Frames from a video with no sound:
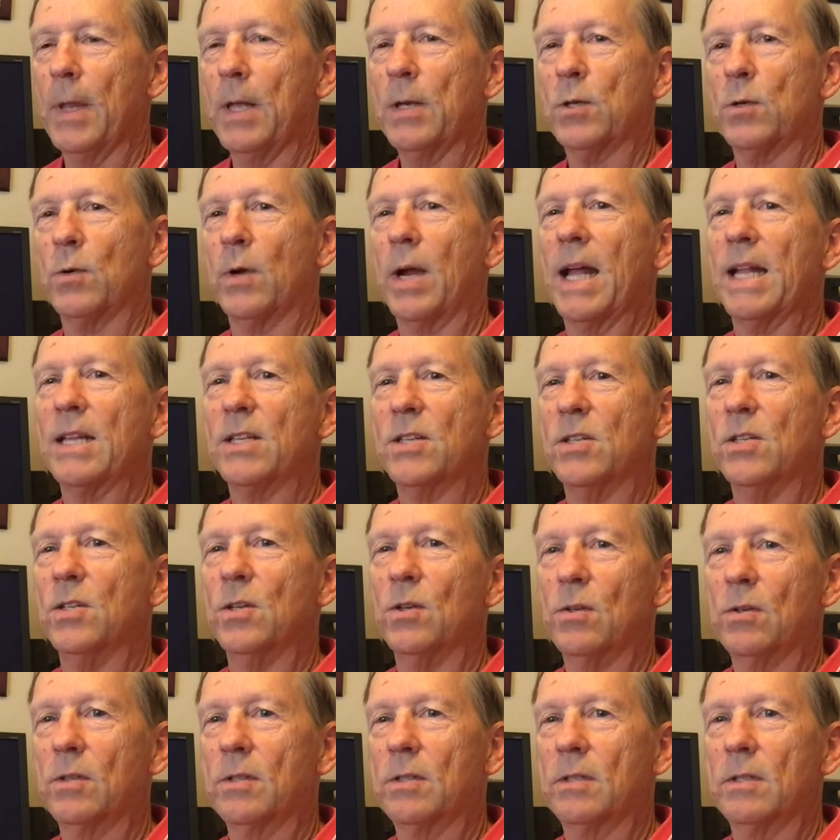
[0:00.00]

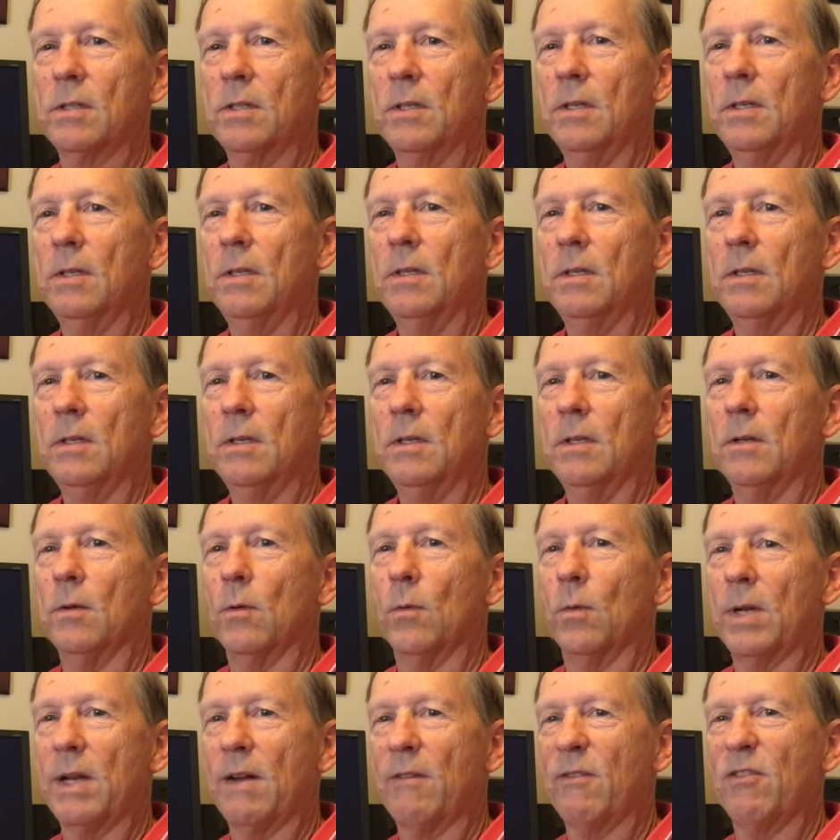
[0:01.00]
transduce
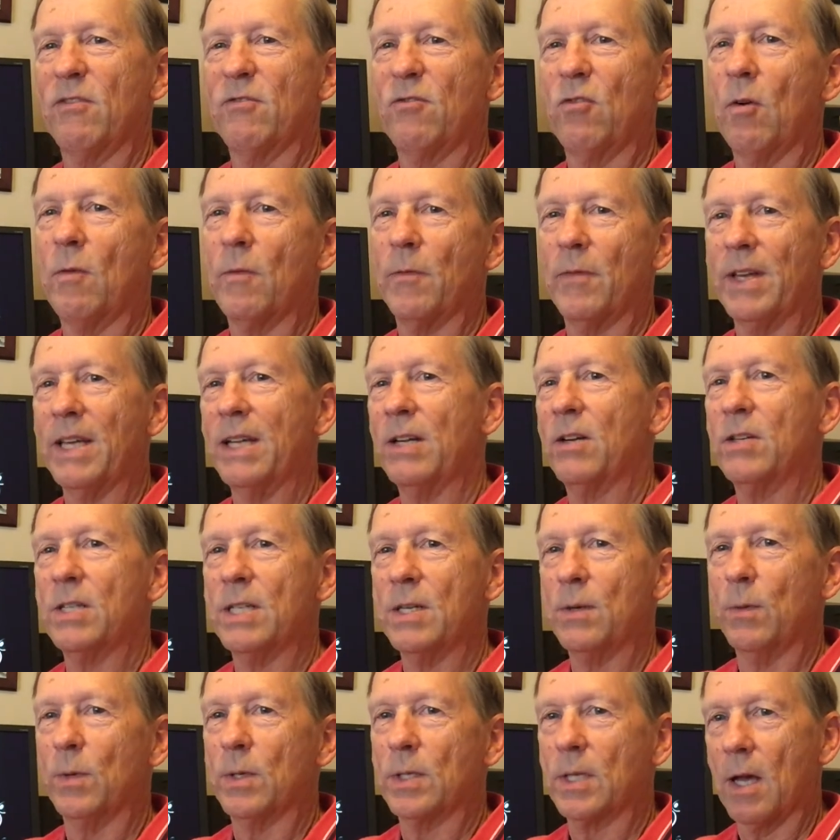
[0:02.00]
whatever form of energy
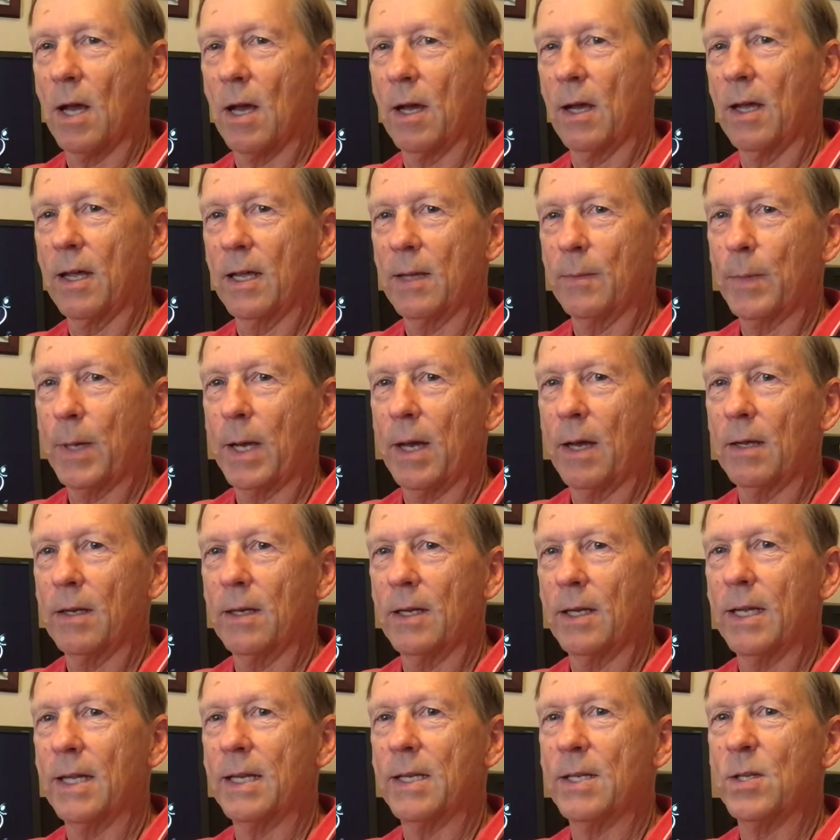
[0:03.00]
we're talking about
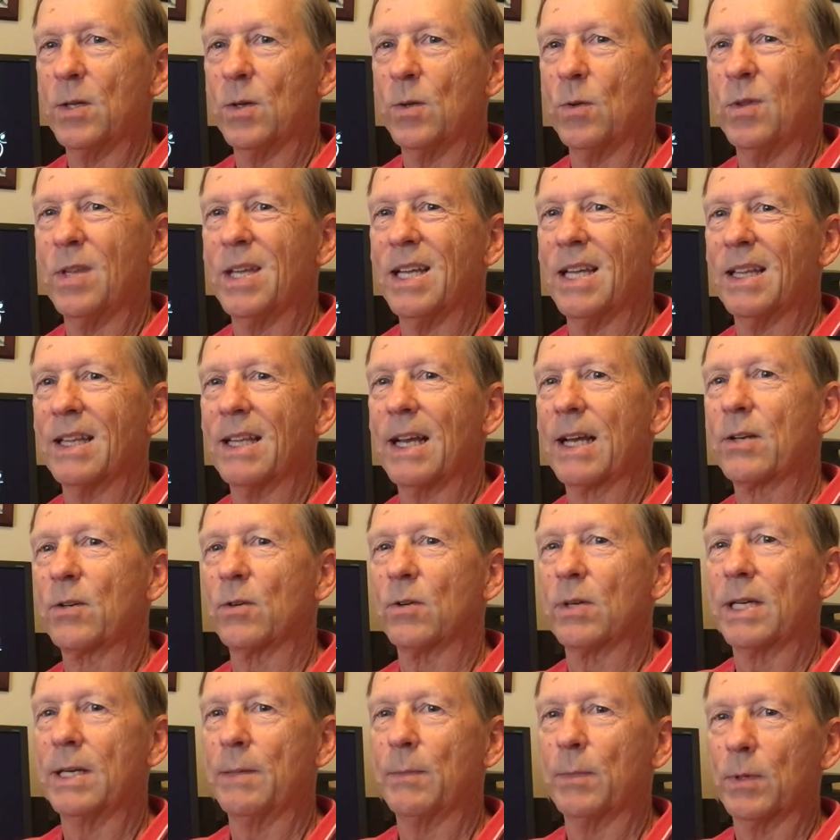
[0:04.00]
into the
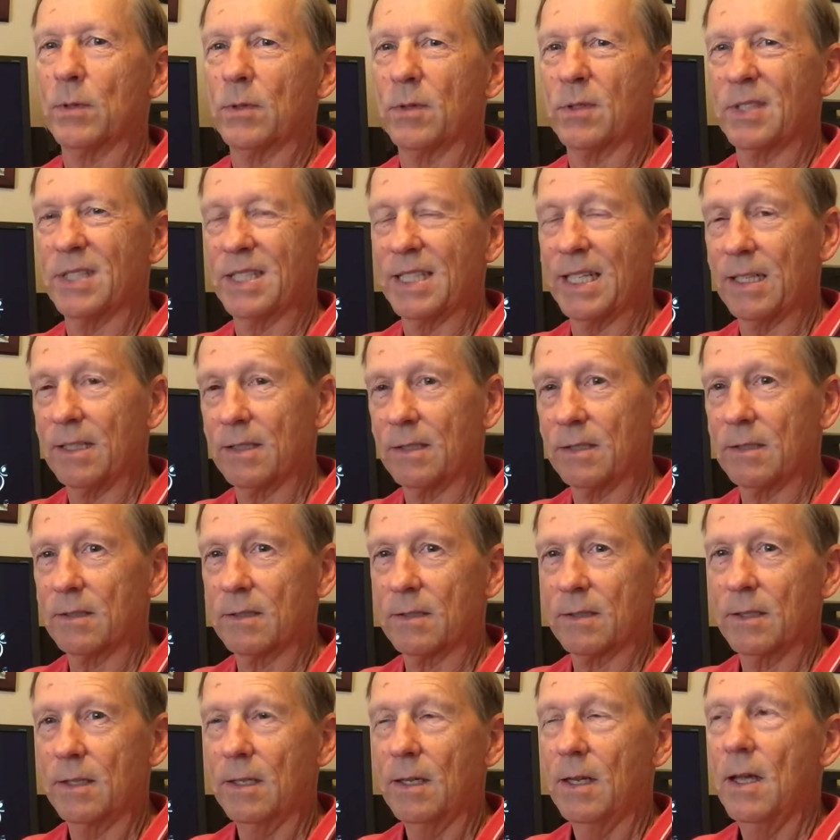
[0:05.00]
electrochemical
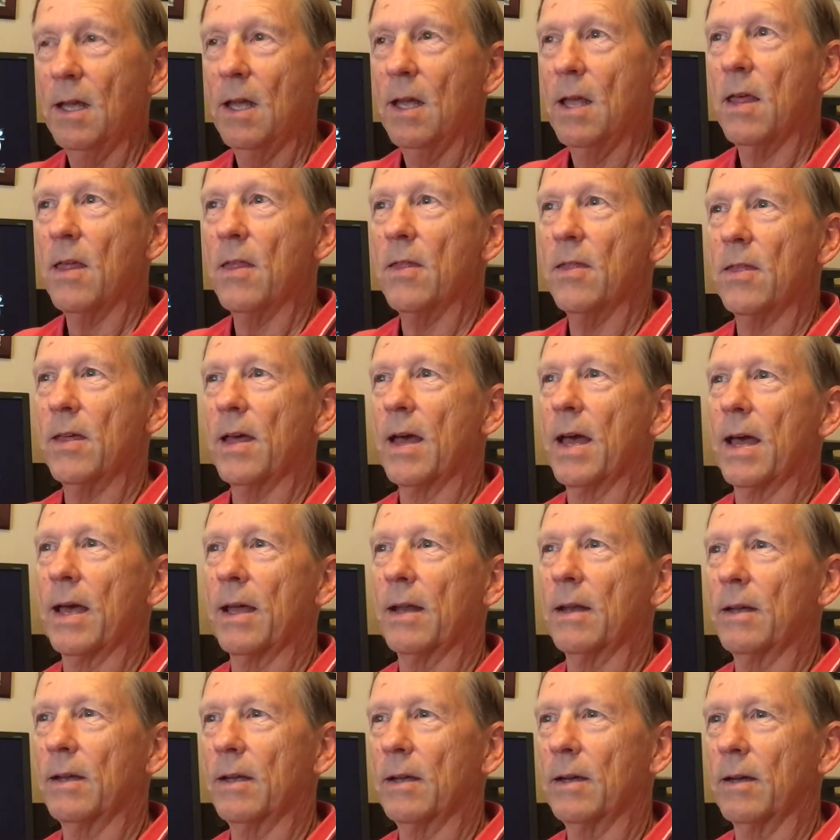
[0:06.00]
signals
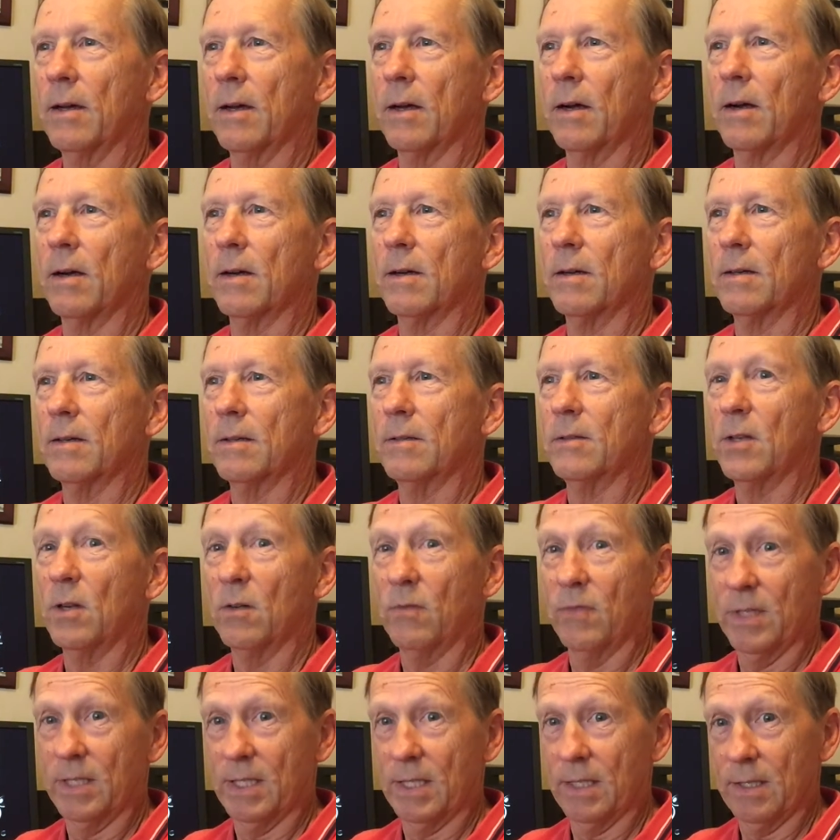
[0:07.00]
that our
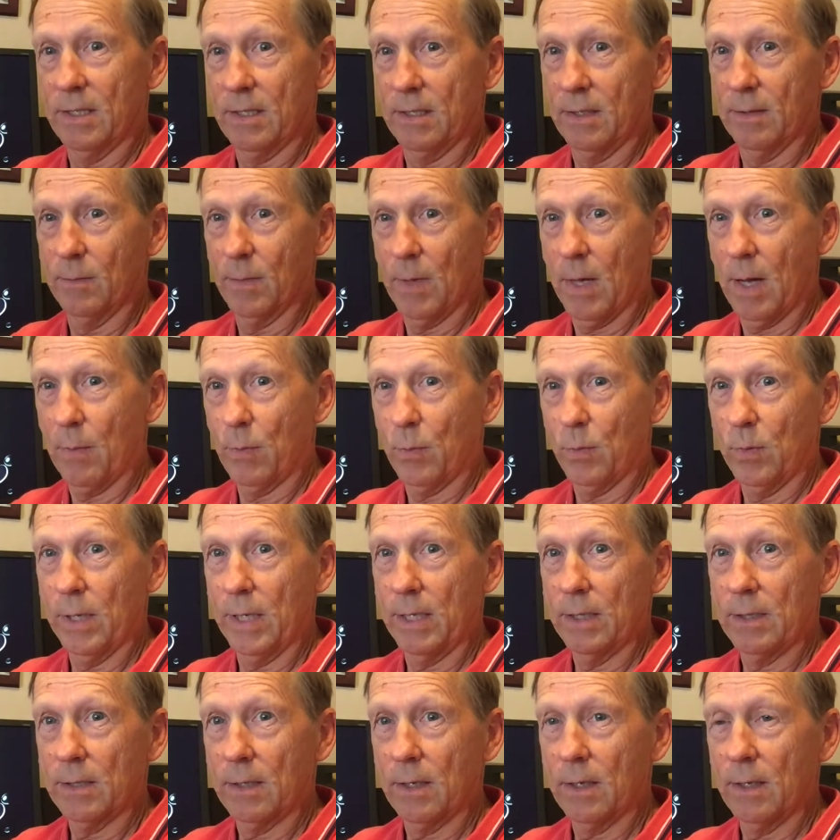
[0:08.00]
nervous system
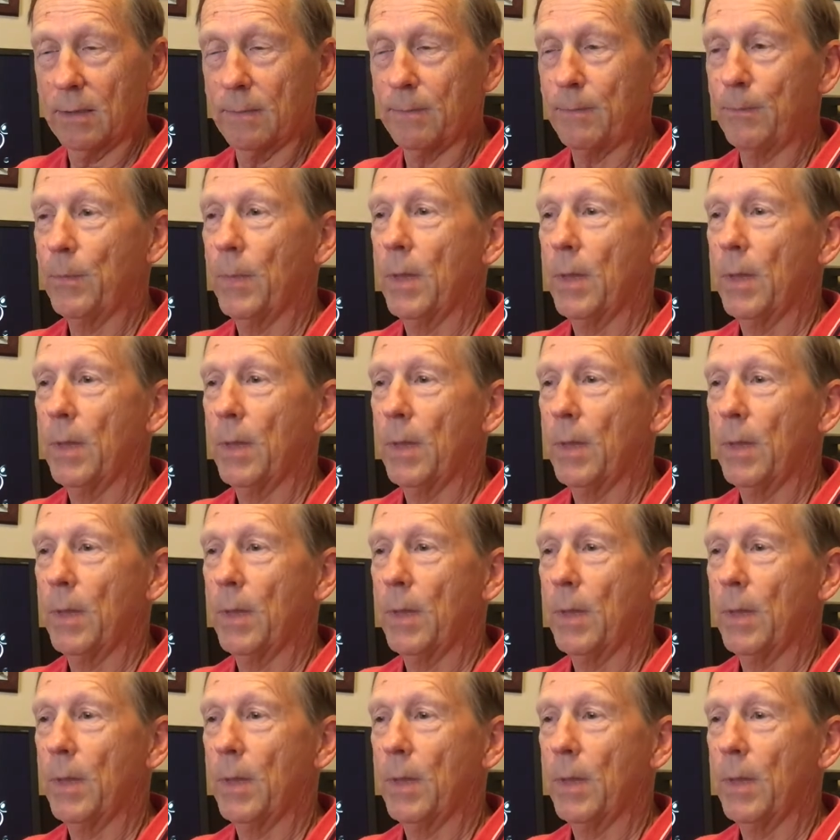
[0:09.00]
operates on.